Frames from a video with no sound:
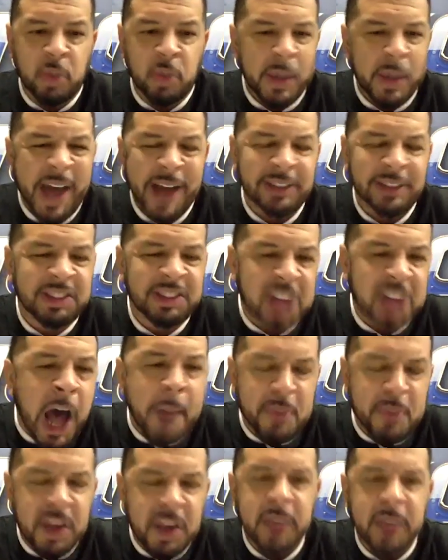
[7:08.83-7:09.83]
We got to
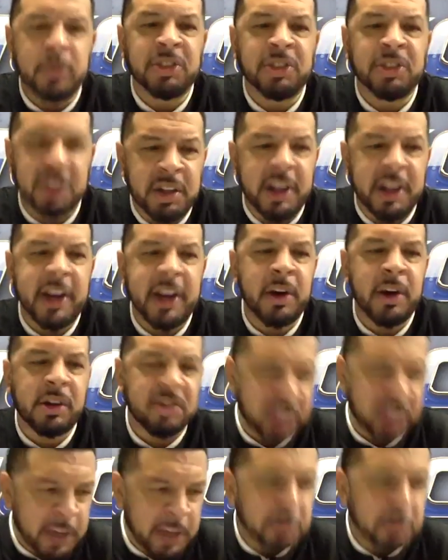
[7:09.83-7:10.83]
stop that he was in there
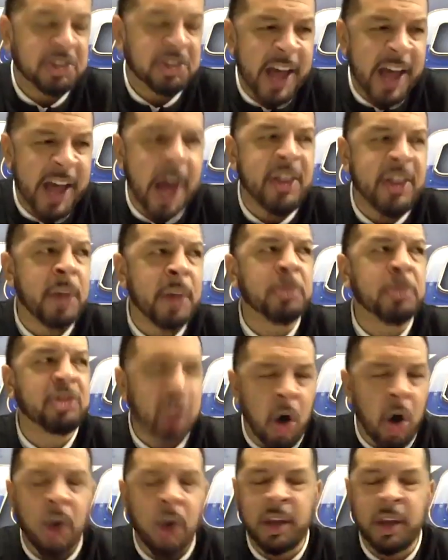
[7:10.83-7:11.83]
because he was the guy that was
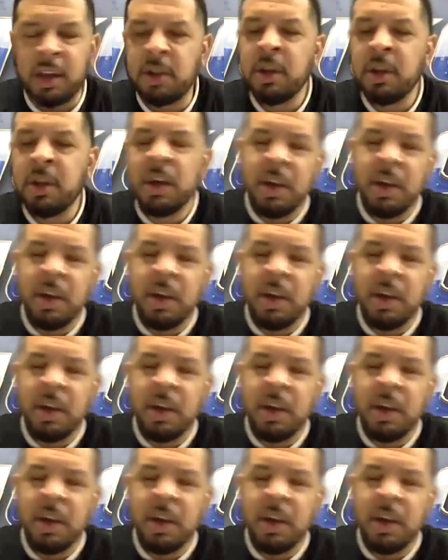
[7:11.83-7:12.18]
talking.